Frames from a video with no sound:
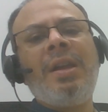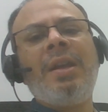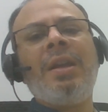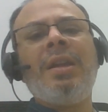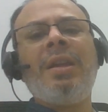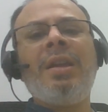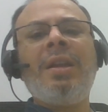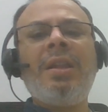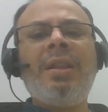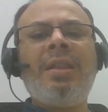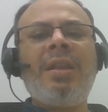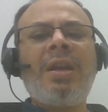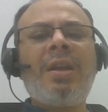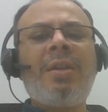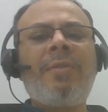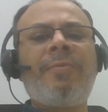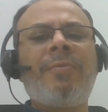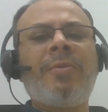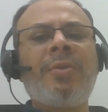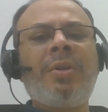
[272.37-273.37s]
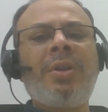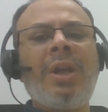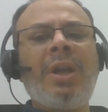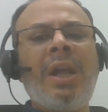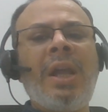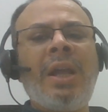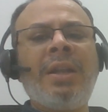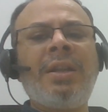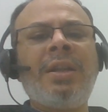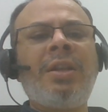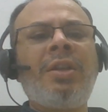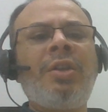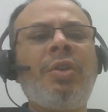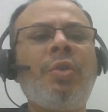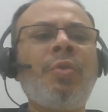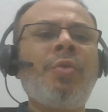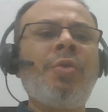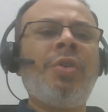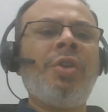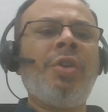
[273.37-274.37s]
He therefore added
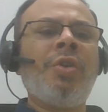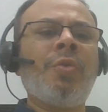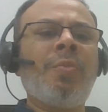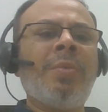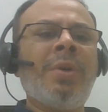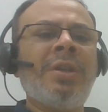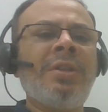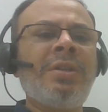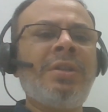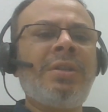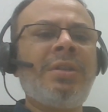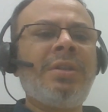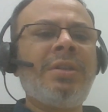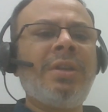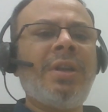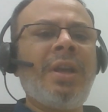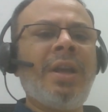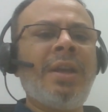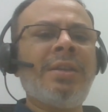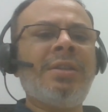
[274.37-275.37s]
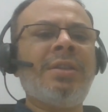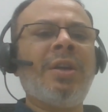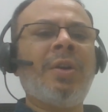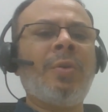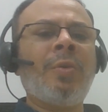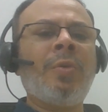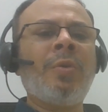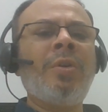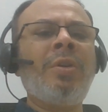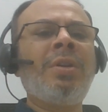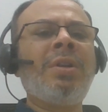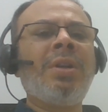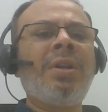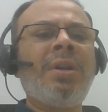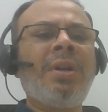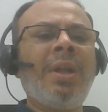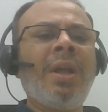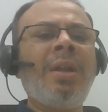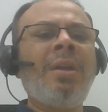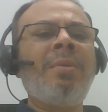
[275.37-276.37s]
2 new months as the old
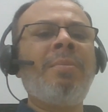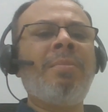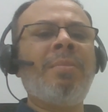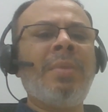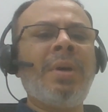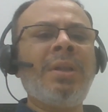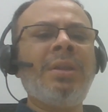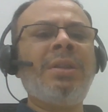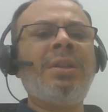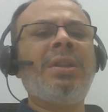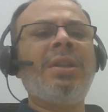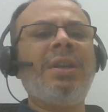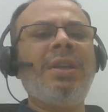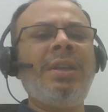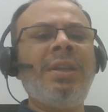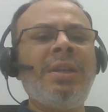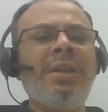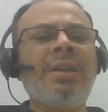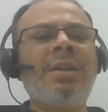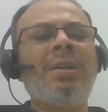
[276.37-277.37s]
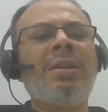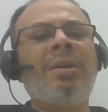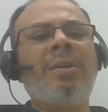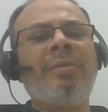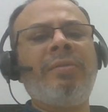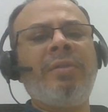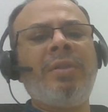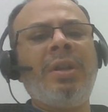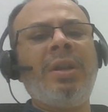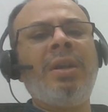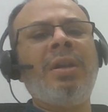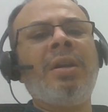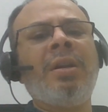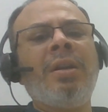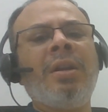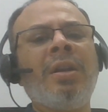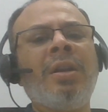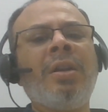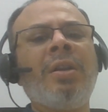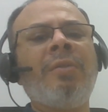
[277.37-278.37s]
10-month year of
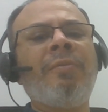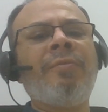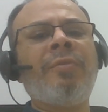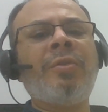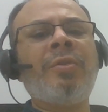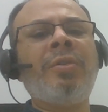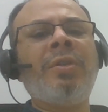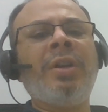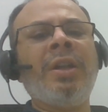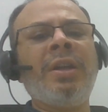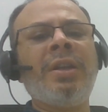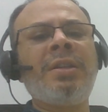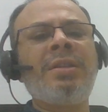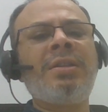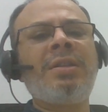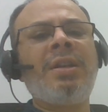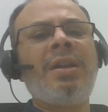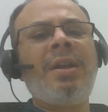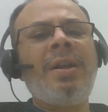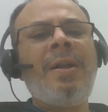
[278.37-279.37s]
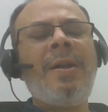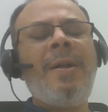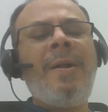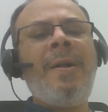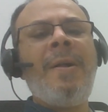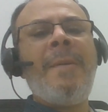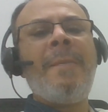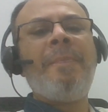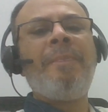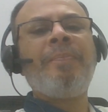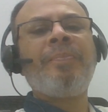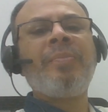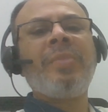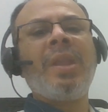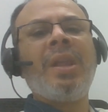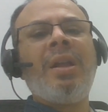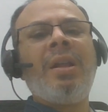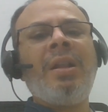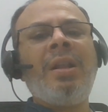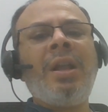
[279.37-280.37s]
304 days
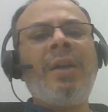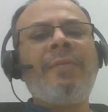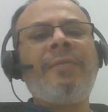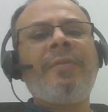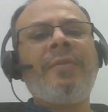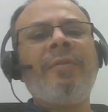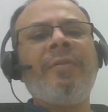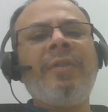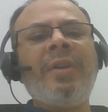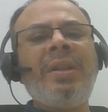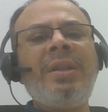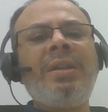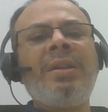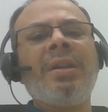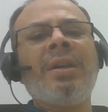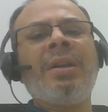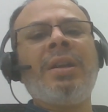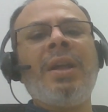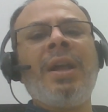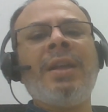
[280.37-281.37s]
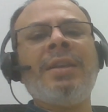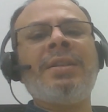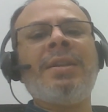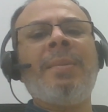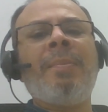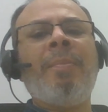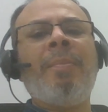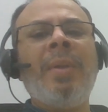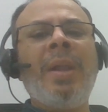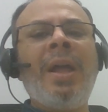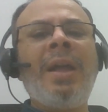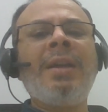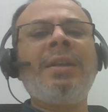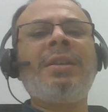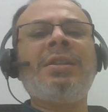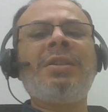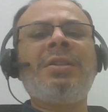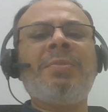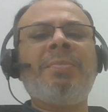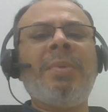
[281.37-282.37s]
left winter as a blank
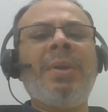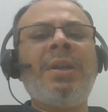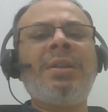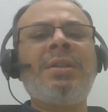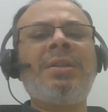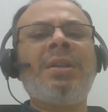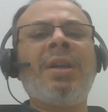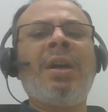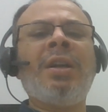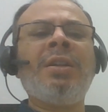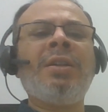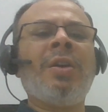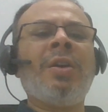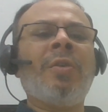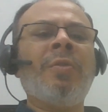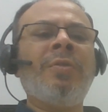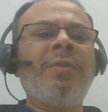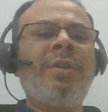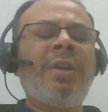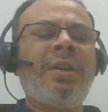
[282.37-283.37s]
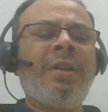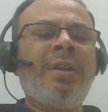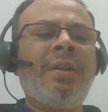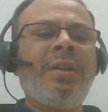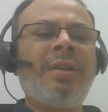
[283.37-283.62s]
space uncounted.